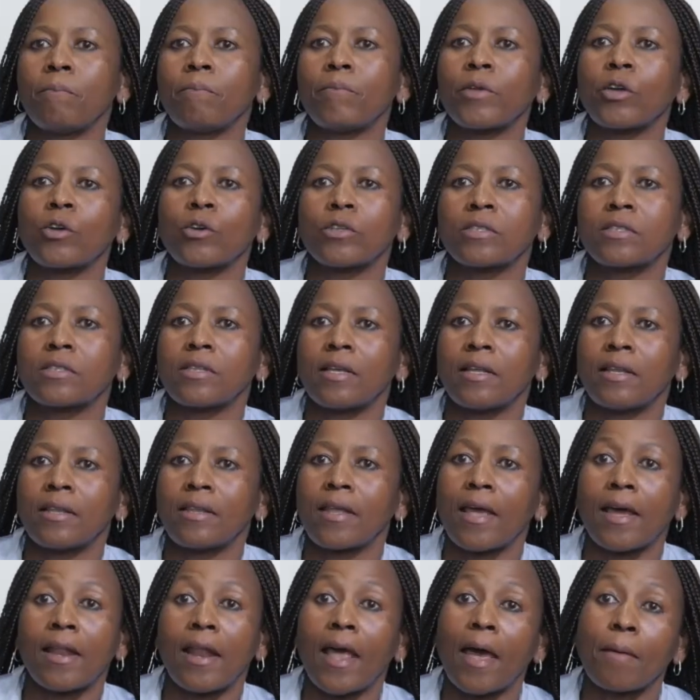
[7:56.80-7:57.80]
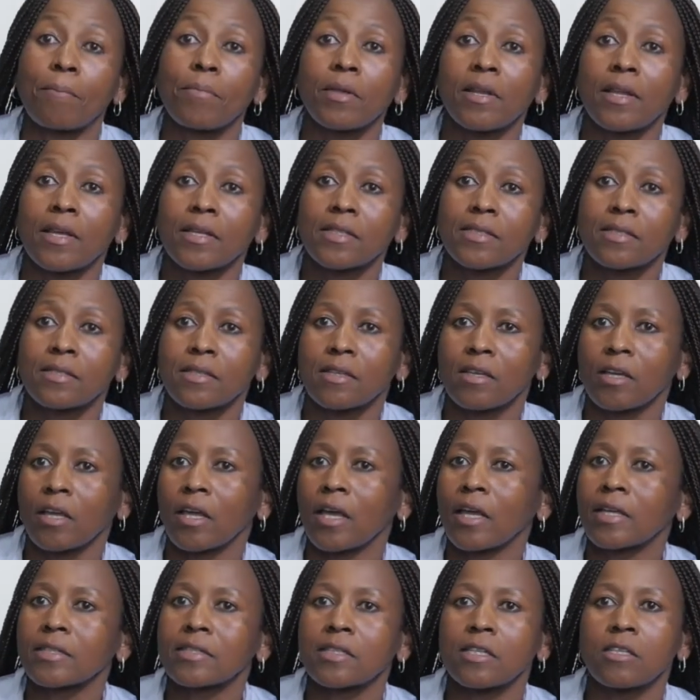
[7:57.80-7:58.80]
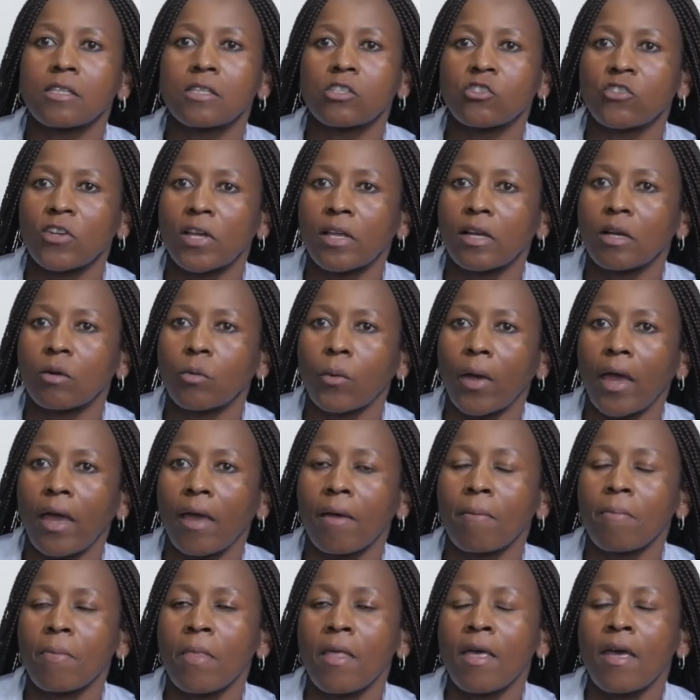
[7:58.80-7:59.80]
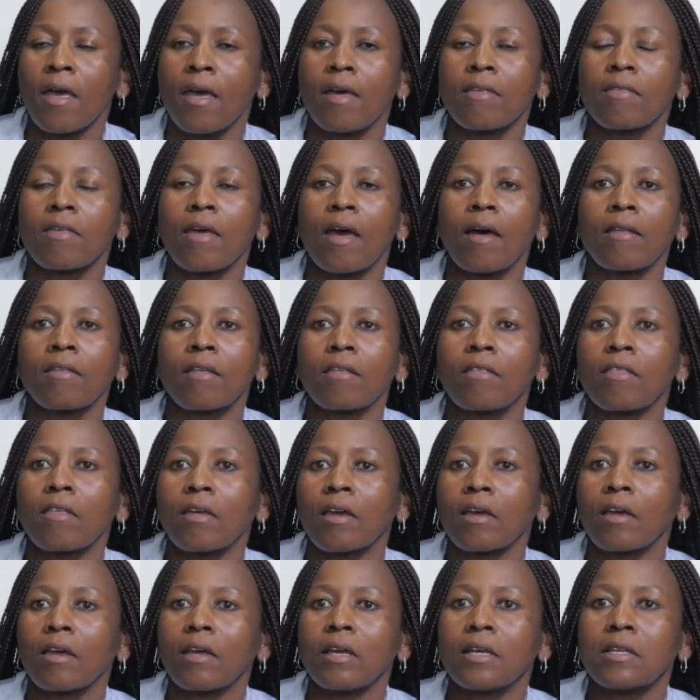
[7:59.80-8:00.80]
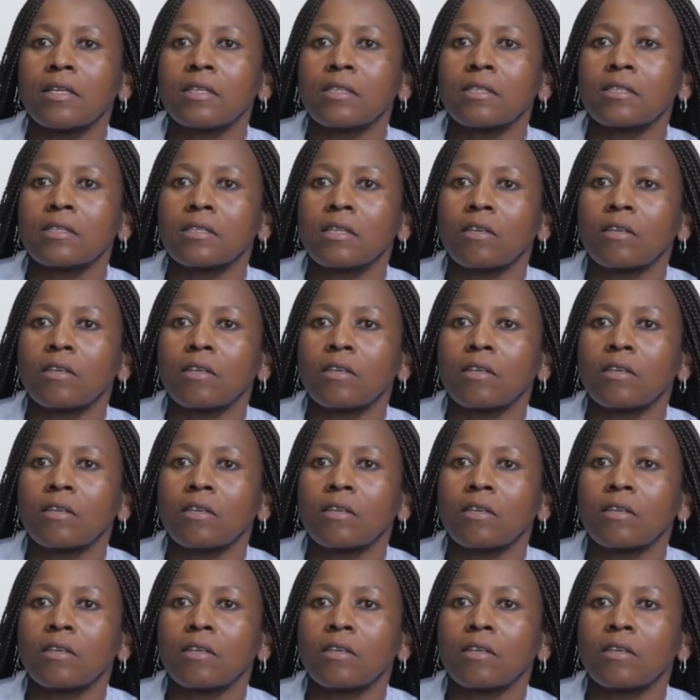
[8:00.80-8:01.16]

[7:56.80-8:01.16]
because then the unhappiness kicks in straight away. And the other thing is,